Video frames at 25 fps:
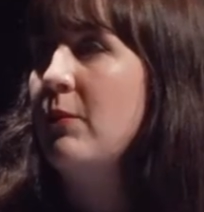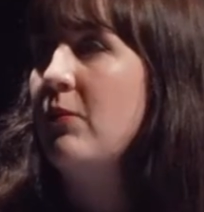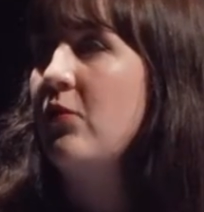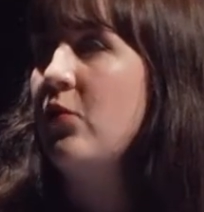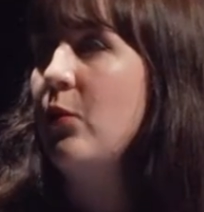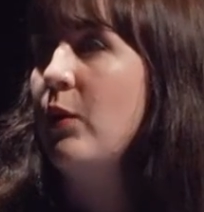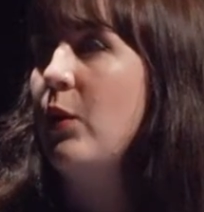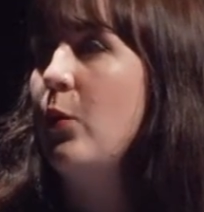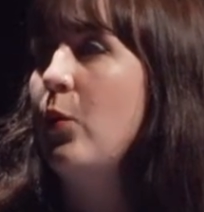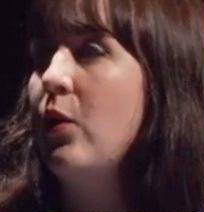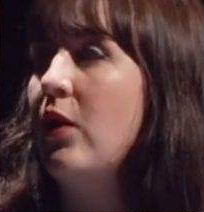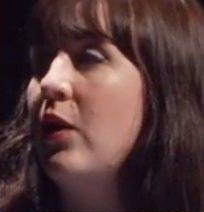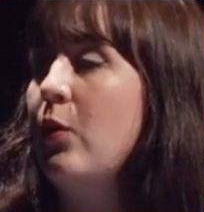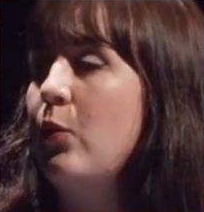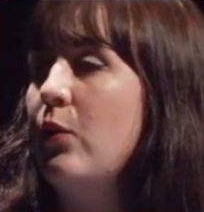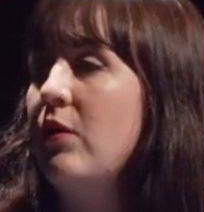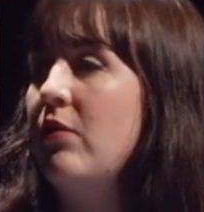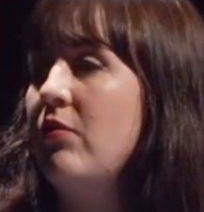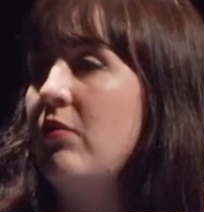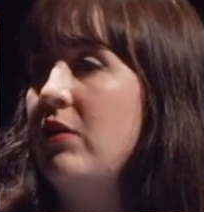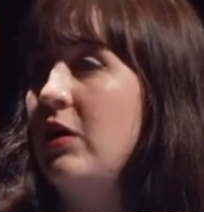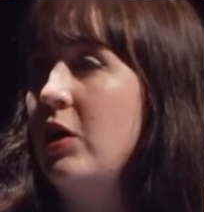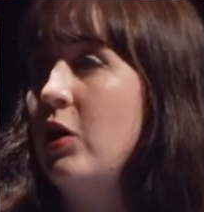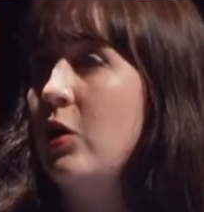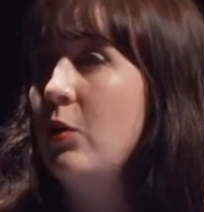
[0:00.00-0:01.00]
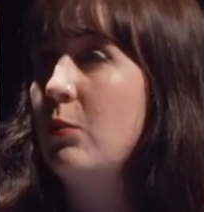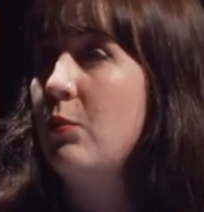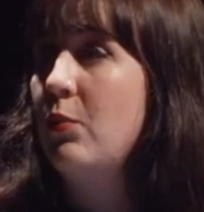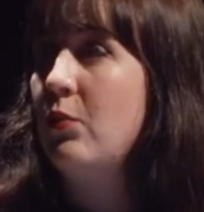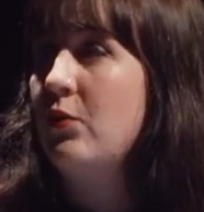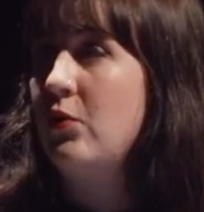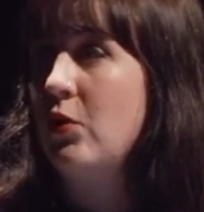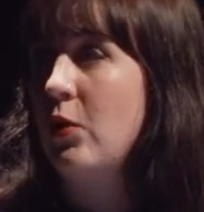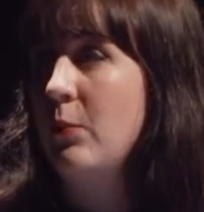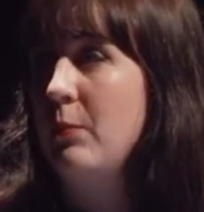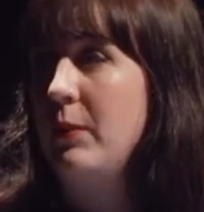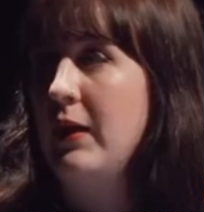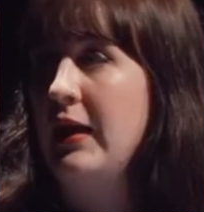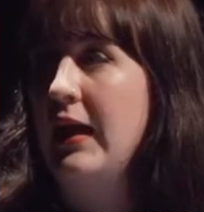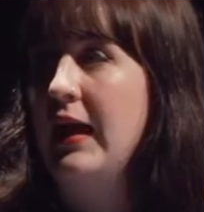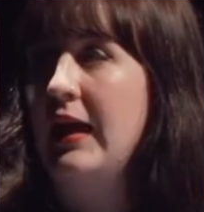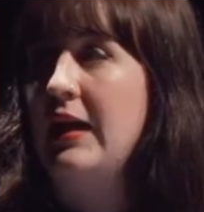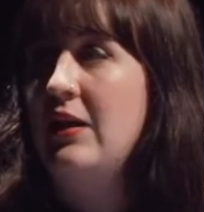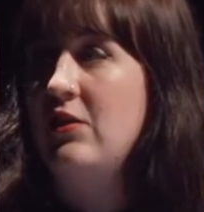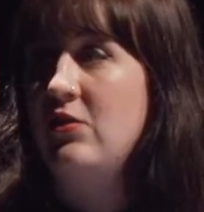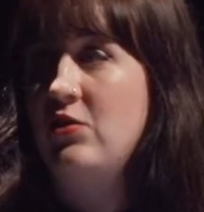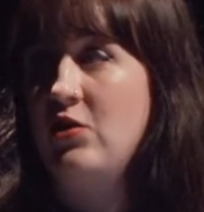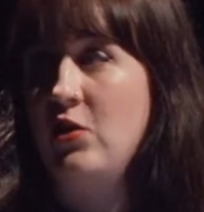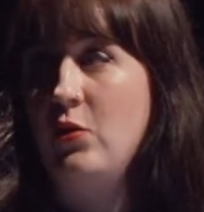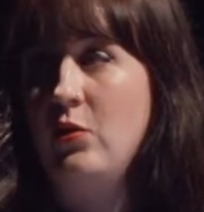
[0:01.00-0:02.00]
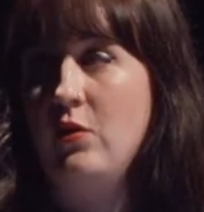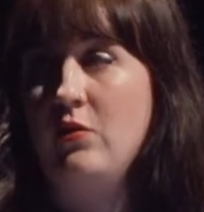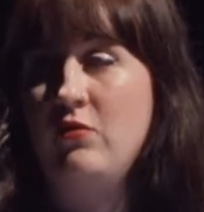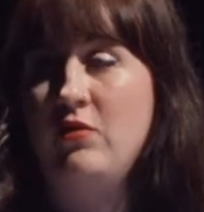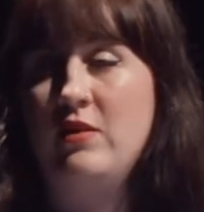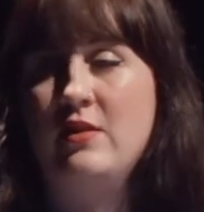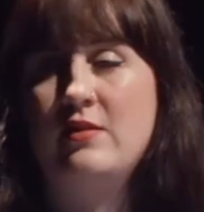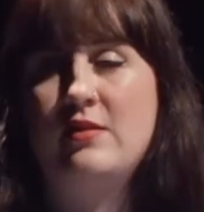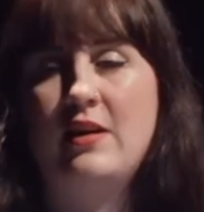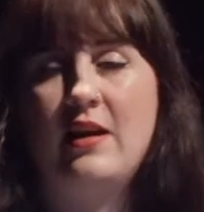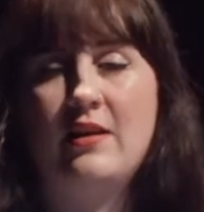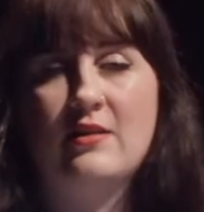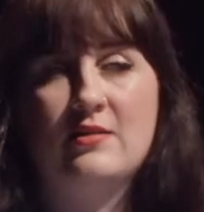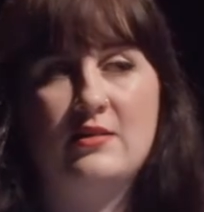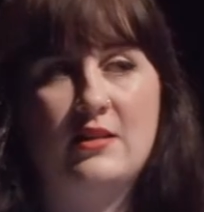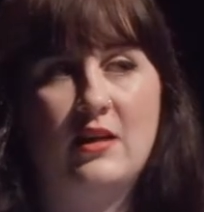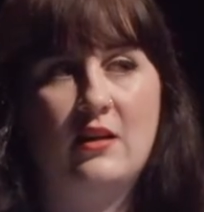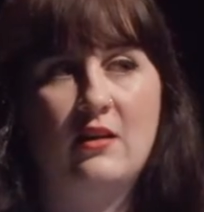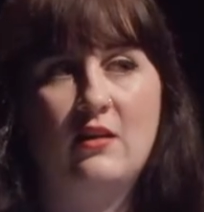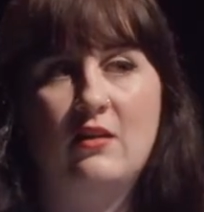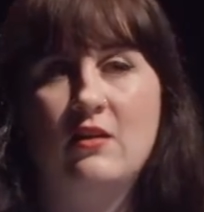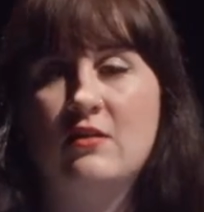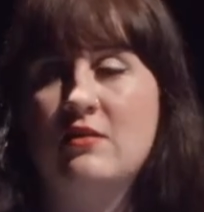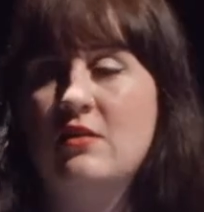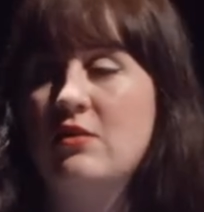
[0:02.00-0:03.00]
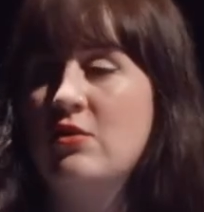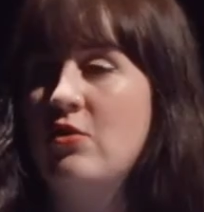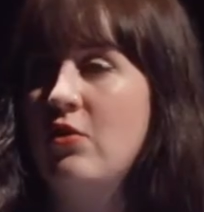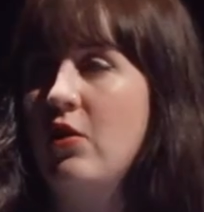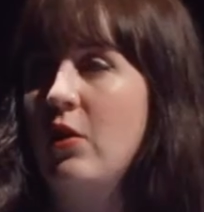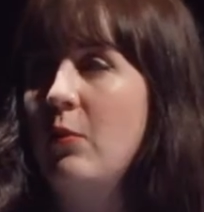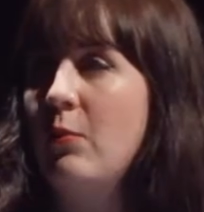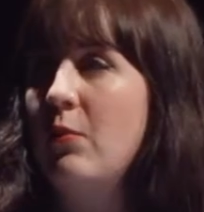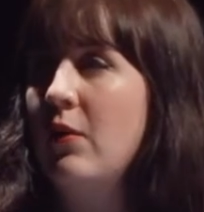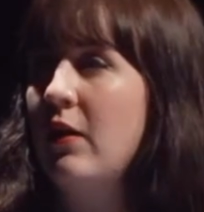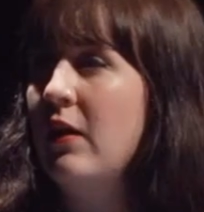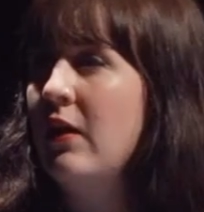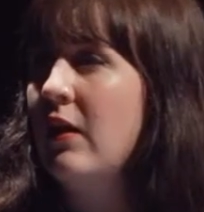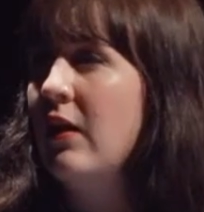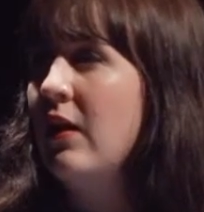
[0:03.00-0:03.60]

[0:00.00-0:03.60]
So we worked with Loop.ph, who are a fantastic artist group,